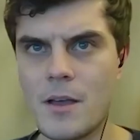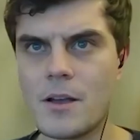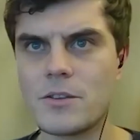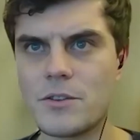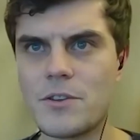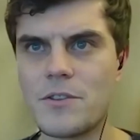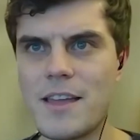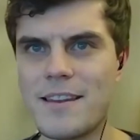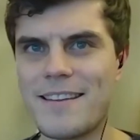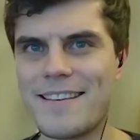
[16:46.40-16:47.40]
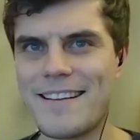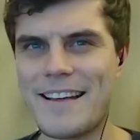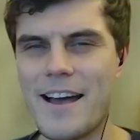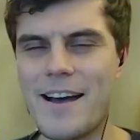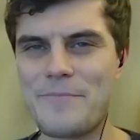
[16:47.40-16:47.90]
So then,
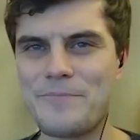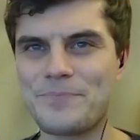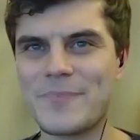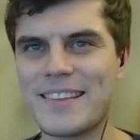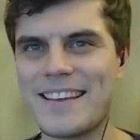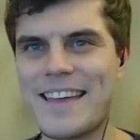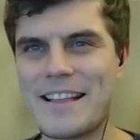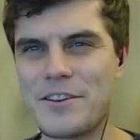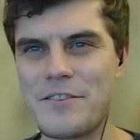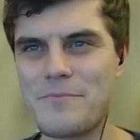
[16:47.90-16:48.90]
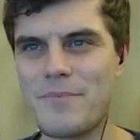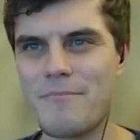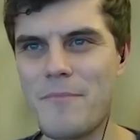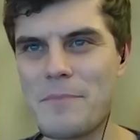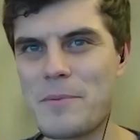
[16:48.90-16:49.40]
again, kind of
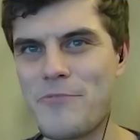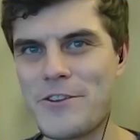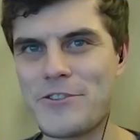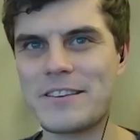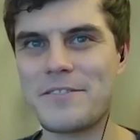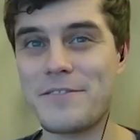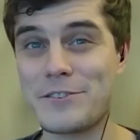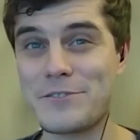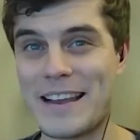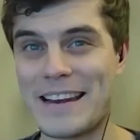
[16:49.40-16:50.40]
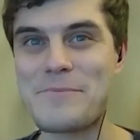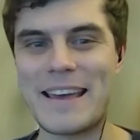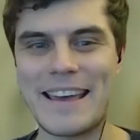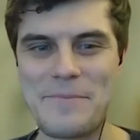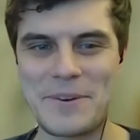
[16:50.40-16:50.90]
might be branching into philosophy a little
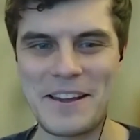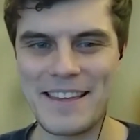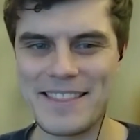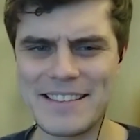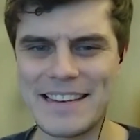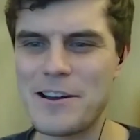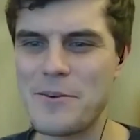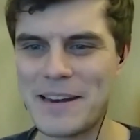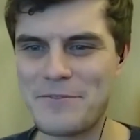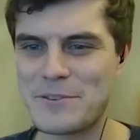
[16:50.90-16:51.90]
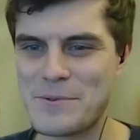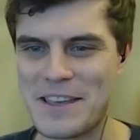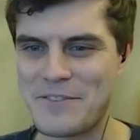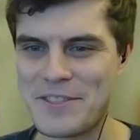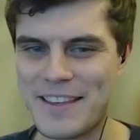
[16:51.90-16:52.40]
bit here, but I think that's a little bit inevitable
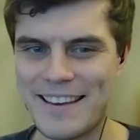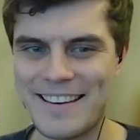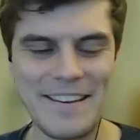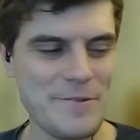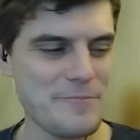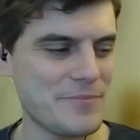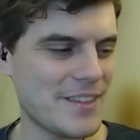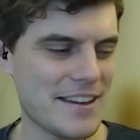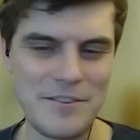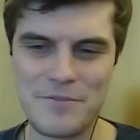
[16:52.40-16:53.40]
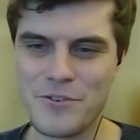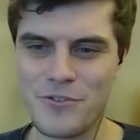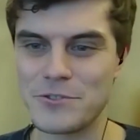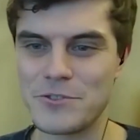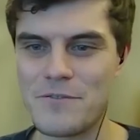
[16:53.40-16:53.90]
given the kind of
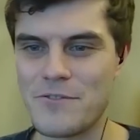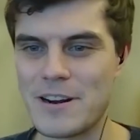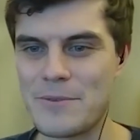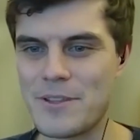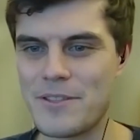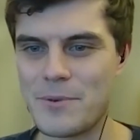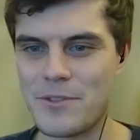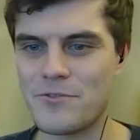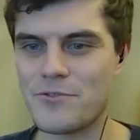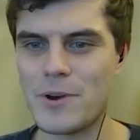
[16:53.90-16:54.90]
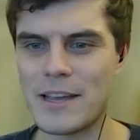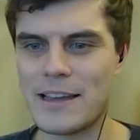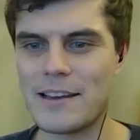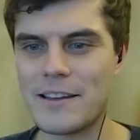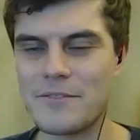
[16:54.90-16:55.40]
crossover really with controlling
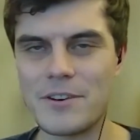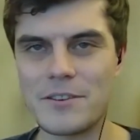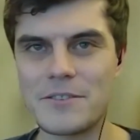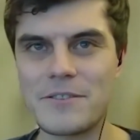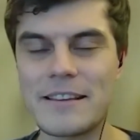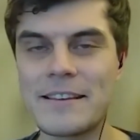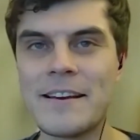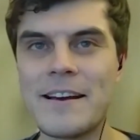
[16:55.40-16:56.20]
AI and philosophy.